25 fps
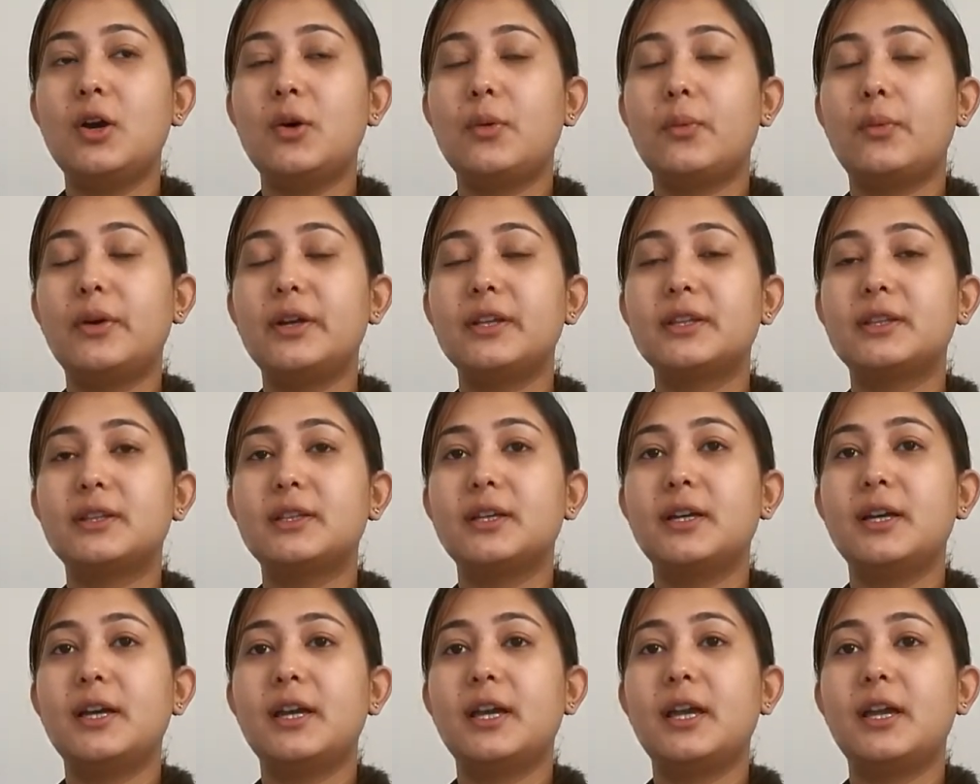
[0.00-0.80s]
with
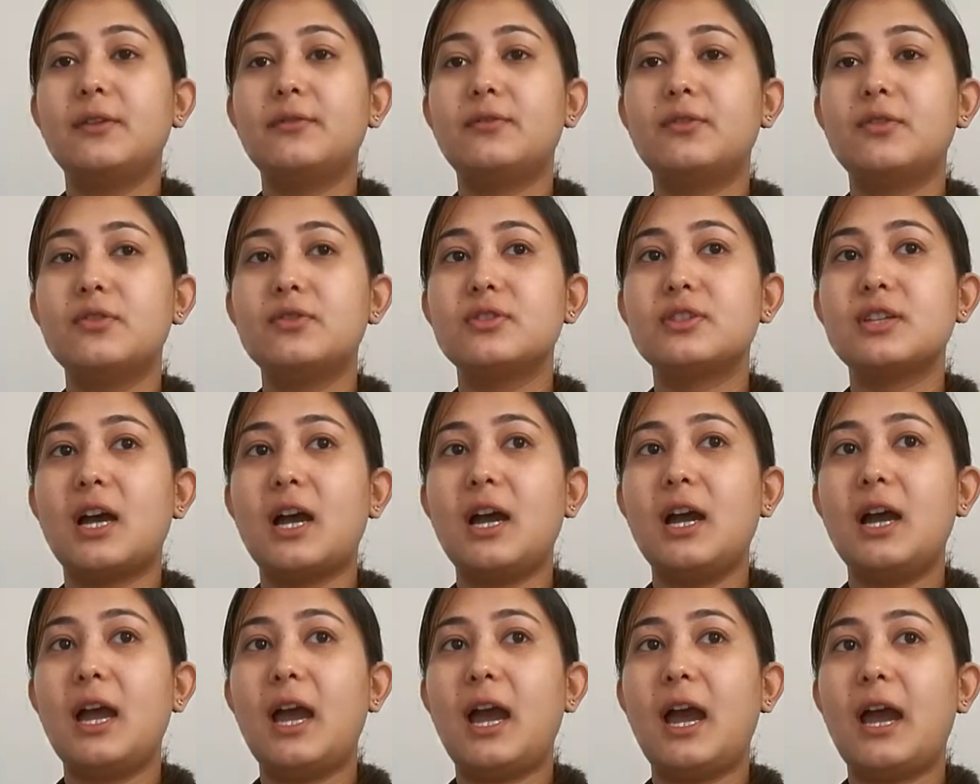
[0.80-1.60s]

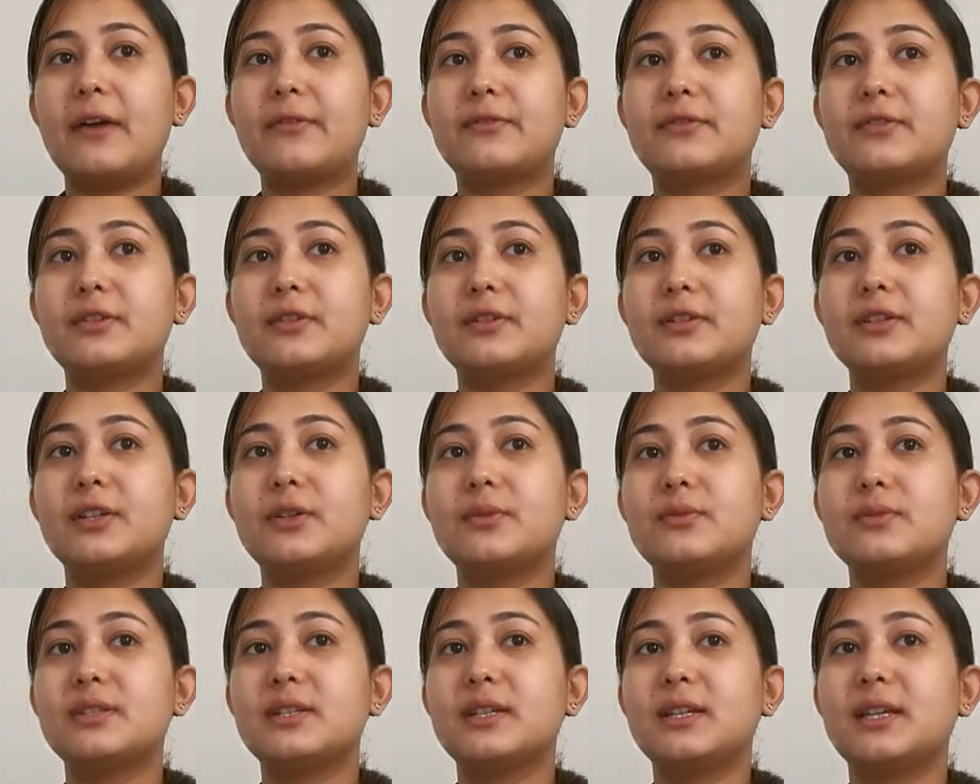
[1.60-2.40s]
influenza after
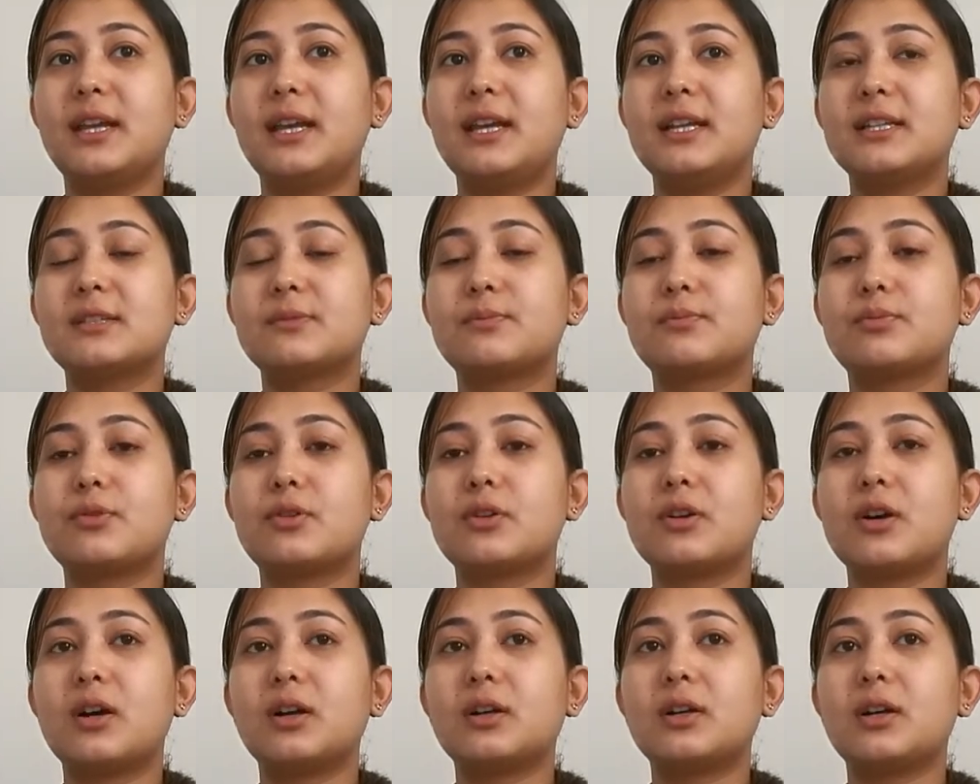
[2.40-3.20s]
using its
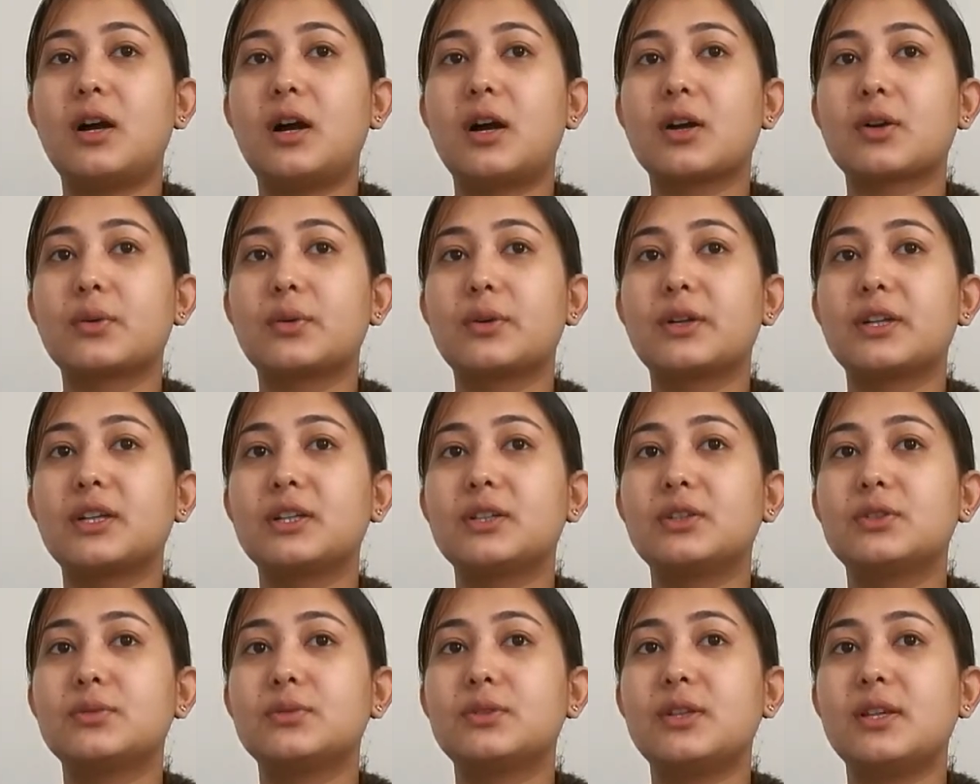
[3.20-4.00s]
product according
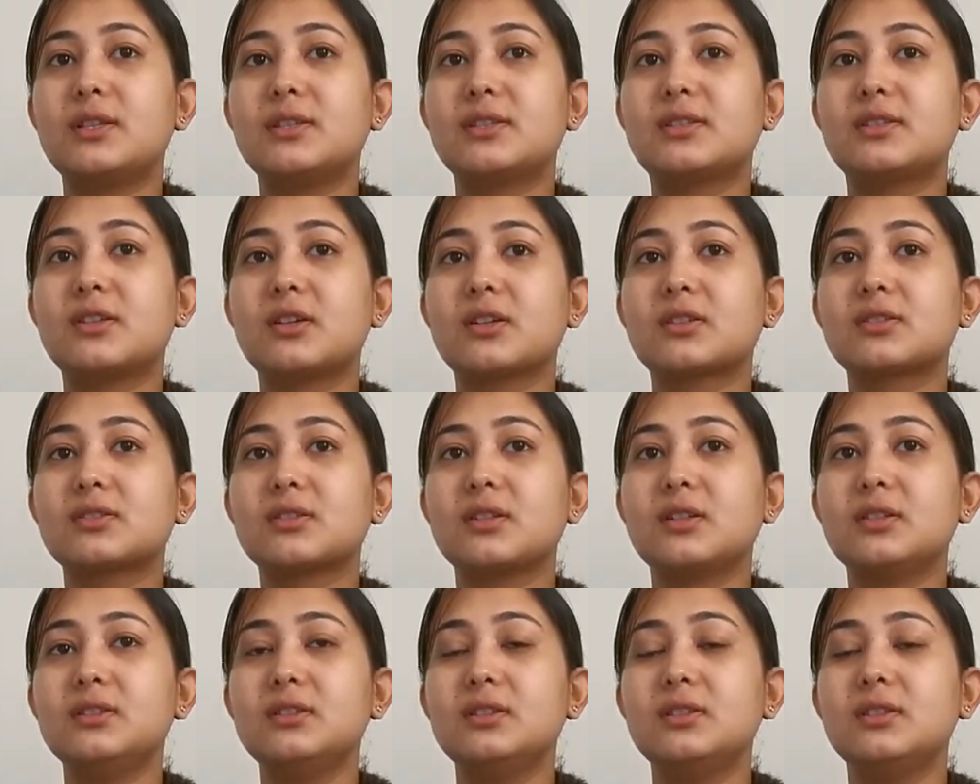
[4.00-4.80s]
to the
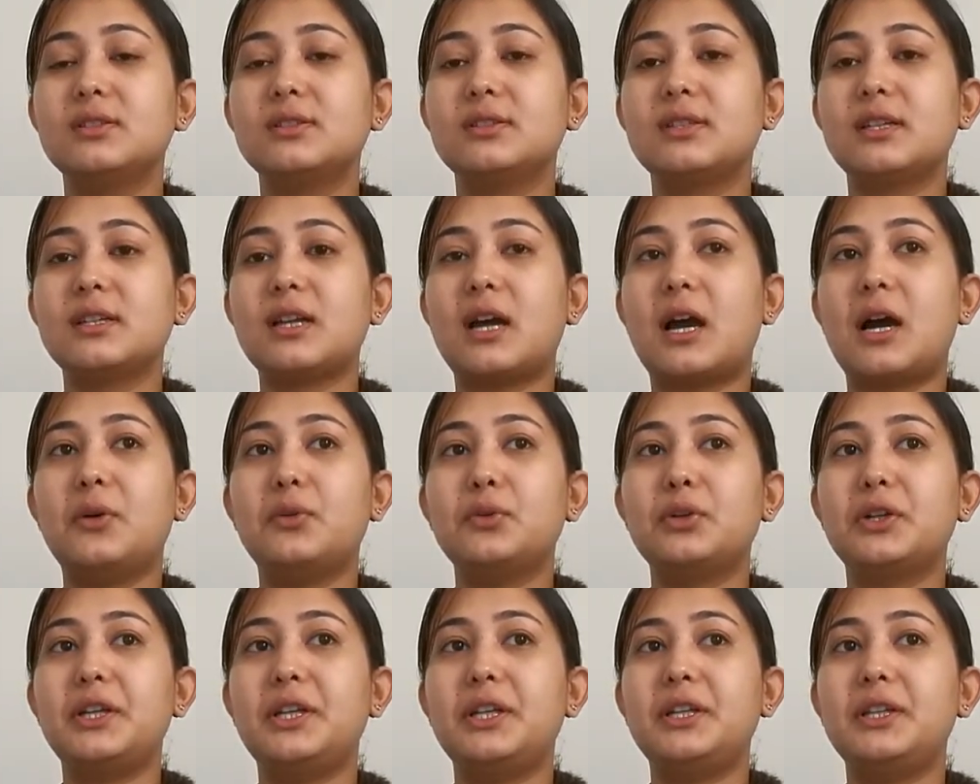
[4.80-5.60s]
instruction set
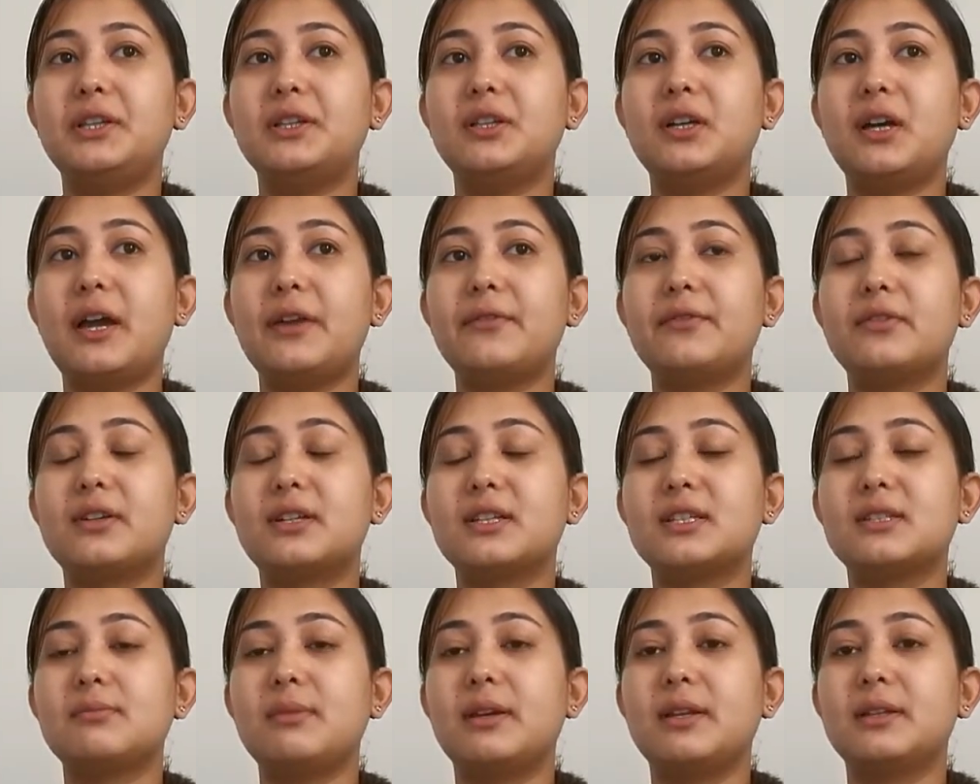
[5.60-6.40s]
out in the
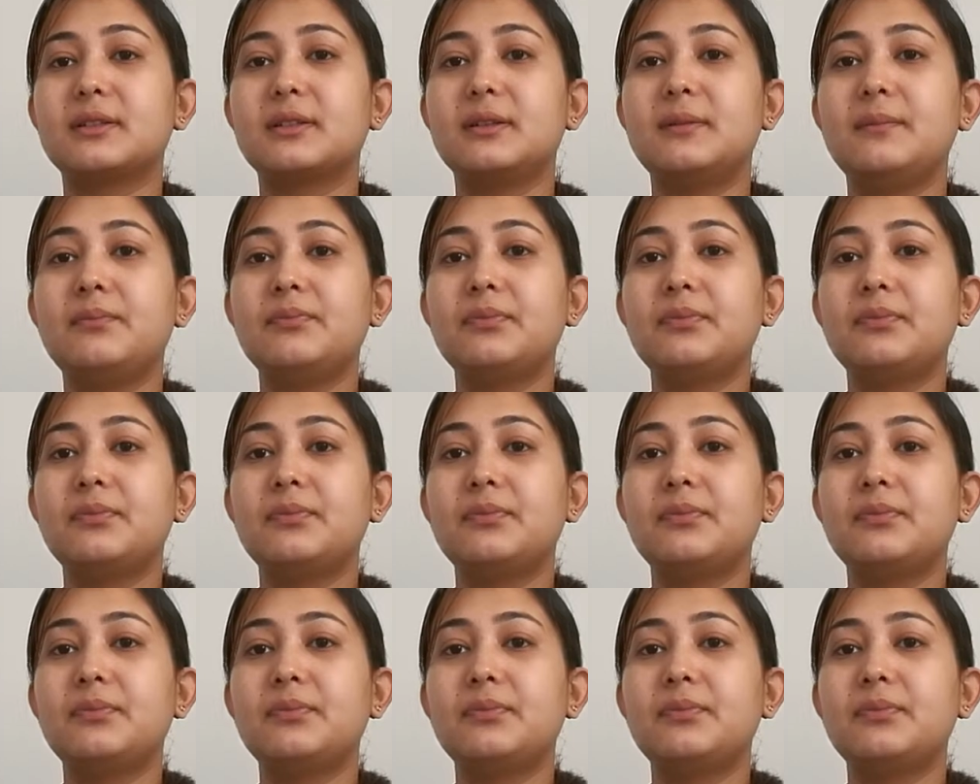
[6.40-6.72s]
advertisement.